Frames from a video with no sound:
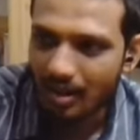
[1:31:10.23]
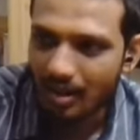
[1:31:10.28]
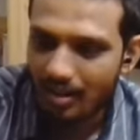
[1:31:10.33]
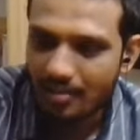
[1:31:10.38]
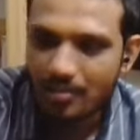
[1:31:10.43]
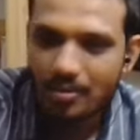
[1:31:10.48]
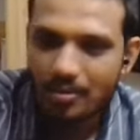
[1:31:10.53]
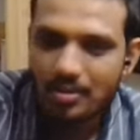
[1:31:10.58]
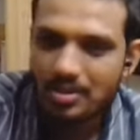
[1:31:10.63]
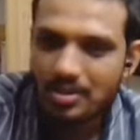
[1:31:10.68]

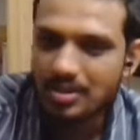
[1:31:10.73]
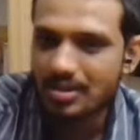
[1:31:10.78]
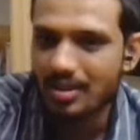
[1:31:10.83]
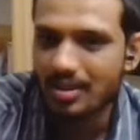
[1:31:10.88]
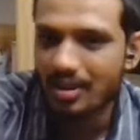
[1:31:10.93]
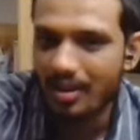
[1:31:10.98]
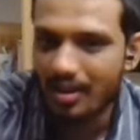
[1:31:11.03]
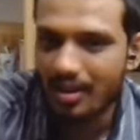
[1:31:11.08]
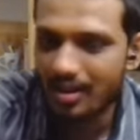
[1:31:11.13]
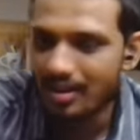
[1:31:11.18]
almost
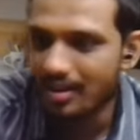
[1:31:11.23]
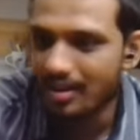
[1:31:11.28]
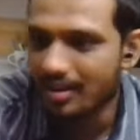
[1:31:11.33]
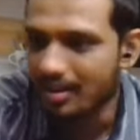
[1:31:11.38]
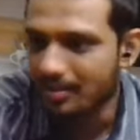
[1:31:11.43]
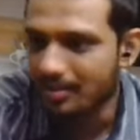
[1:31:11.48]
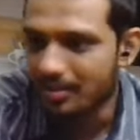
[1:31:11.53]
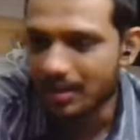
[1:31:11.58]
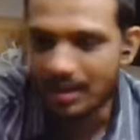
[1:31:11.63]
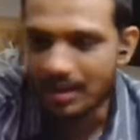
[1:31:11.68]

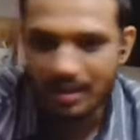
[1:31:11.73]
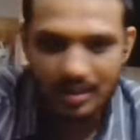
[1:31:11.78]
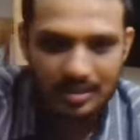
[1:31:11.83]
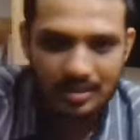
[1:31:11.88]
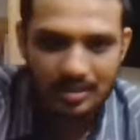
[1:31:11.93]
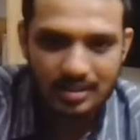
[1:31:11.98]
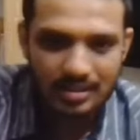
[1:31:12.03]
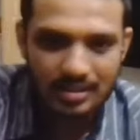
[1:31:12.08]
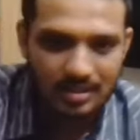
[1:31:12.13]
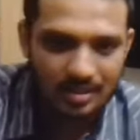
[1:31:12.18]
all
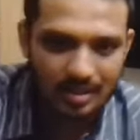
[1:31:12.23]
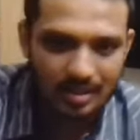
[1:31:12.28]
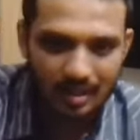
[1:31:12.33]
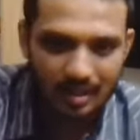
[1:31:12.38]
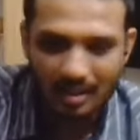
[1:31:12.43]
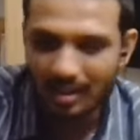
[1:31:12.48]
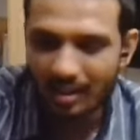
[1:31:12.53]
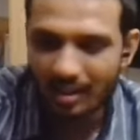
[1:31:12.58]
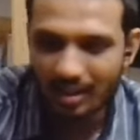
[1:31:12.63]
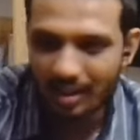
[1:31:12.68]
buildings.
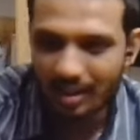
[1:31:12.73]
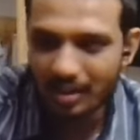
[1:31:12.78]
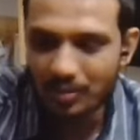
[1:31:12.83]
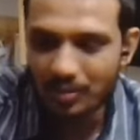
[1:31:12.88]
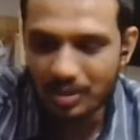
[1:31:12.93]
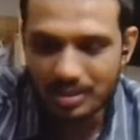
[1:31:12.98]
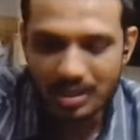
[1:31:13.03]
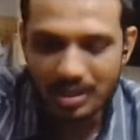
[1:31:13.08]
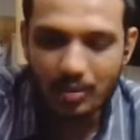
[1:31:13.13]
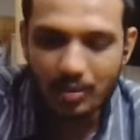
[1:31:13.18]
I
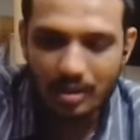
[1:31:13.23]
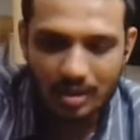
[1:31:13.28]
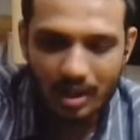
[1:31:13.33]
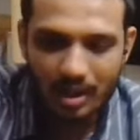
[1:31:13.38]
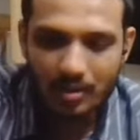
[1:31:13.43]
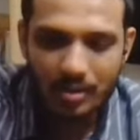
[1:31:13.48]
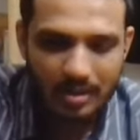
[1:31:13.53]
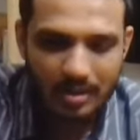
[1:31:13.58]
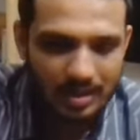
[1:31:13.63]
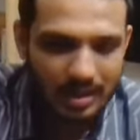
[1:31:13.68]
would I would
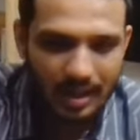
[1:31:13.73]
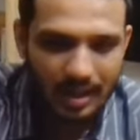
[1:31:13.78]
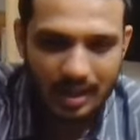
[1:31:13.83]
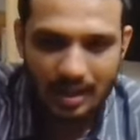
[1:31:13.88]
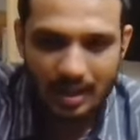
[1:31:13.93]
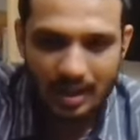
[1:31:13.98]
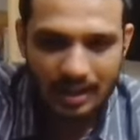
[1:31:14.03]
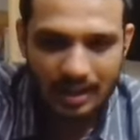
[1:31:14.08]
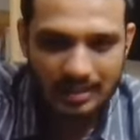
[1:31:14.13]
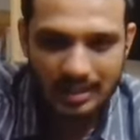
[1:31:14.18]
I would
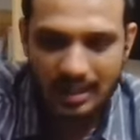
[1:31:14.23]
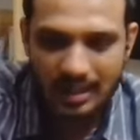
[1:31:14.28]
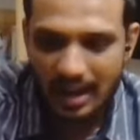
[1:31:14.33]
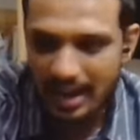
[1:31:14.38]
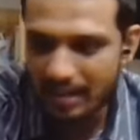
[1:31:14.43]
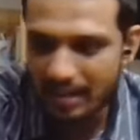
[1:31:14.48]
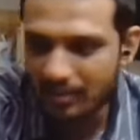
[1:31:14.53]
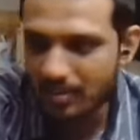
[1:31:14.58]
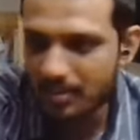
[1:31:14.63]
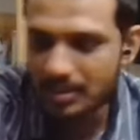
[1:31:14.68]
tell like say
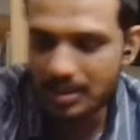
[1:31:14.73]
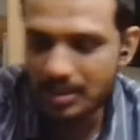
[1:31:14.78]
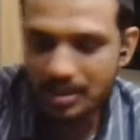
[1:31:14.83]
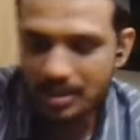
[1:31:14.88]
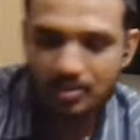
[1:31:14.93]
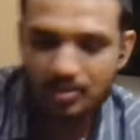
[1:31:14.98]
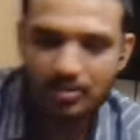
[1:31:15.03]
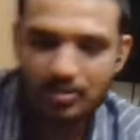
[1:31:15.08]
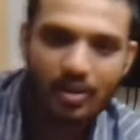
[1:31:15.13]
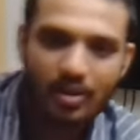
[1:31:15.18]
95
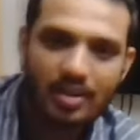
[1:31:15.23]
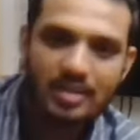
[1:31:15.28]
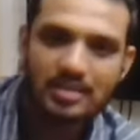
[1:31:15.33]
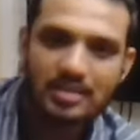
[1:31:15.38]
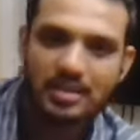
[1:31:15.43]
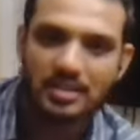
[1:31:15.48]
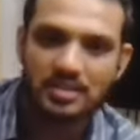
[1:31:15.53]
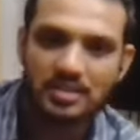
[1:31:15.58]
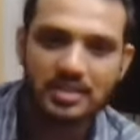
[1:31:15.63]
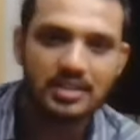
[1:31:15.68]
percent of all
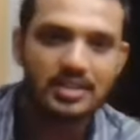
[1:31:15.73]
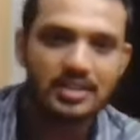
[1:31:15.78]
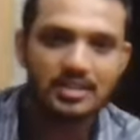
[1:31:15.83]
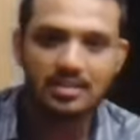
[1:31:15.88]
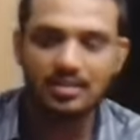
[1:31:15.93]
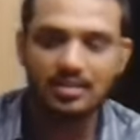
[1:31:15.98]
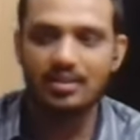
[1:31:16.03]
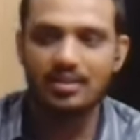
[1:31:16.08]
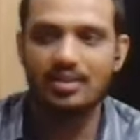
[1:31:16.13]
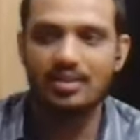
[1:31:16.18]

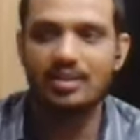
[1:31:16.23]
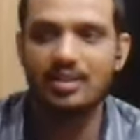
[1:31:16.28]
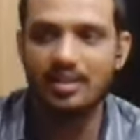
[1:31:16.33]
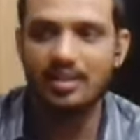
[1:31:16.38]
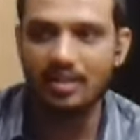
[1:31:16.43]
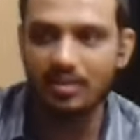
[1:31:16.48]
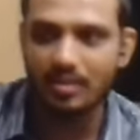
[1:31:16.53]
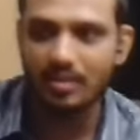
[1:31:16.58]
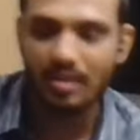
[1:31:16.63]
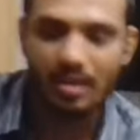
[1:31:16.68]
structures or
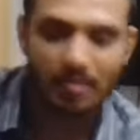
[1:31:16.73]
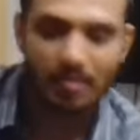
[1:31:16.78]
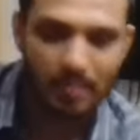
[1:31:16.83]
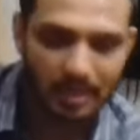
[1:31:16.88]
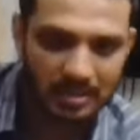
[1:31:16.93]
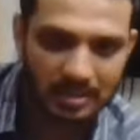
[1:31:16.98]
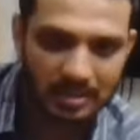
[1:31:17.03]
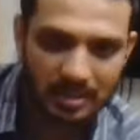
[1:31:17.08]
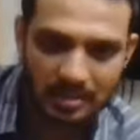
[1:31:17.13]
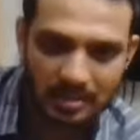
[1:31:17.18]
you know
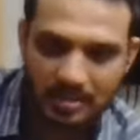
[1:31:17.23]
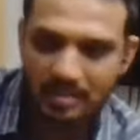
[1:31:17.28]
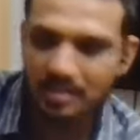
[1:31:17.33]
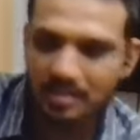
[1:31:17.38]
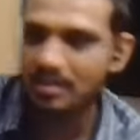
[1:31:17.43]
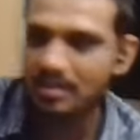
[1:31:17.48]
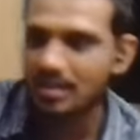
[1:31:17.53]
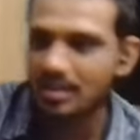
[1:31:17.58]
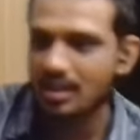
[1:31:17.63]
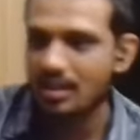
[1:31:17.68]
complex
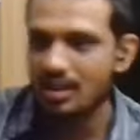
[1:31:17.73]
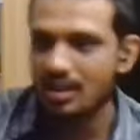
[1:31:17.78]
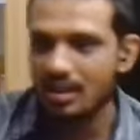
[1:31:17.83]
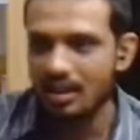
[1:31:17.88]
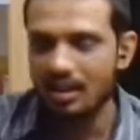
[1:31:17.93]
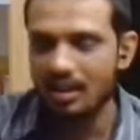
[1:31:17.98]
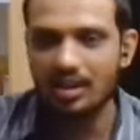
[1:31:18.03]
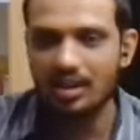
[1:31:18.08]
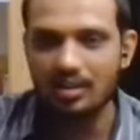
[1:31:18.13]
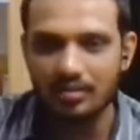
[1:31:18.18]
structures
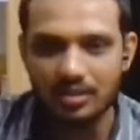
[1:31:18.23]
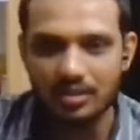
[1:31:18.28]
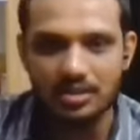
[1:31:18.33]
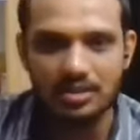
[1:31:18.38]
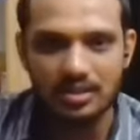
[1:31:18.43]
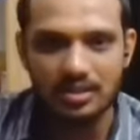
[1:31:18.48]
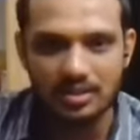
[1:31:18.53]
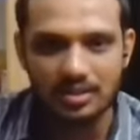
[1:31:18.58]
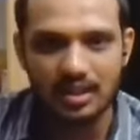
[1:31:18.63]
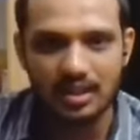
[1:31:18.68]

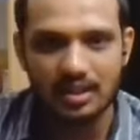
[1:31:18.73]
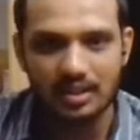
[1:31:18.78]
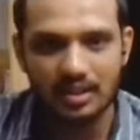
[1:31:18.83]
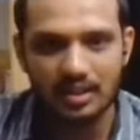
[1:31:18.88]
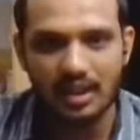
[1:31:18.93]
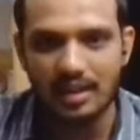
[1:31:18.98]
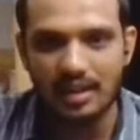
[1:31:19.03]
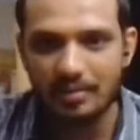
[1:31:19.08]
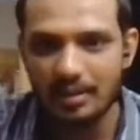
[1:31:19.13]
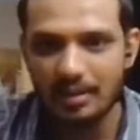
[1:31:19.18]
which you
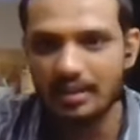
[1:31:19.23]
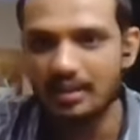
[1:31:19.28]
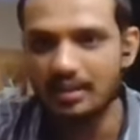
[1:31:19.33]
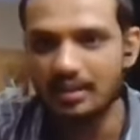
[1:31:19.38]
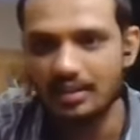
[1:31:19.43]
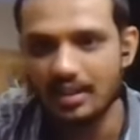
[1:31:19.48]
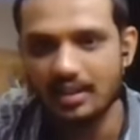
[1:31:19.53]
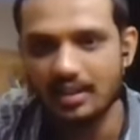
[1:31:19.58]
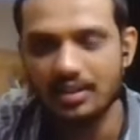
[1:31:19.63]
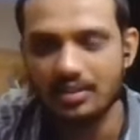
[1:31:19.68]
design can be
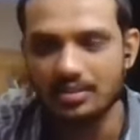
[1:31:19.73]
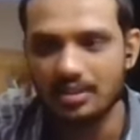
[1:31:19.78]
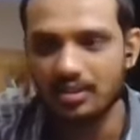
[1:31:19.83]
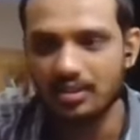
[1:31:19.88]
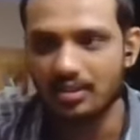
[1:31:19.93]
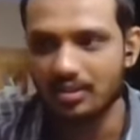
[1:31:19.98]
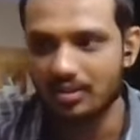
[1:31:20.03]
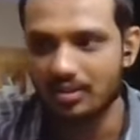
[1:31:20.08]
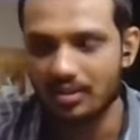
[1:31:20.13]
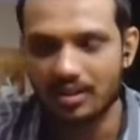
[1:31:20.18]
done
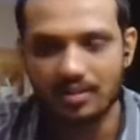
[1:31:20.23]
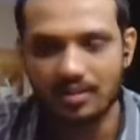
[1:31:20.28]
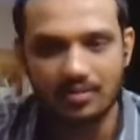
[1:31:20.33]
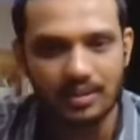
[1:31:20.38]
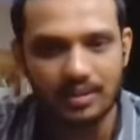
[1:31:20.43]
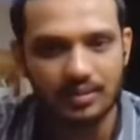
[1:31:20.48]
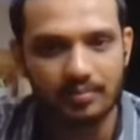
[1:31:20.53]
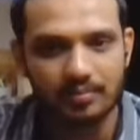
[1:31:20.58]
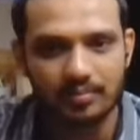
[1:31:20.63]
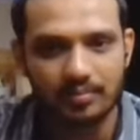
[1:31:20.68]
using contour
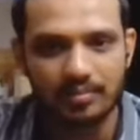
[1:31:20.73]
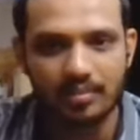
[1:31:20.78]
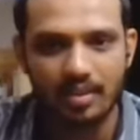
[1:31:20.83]
crafting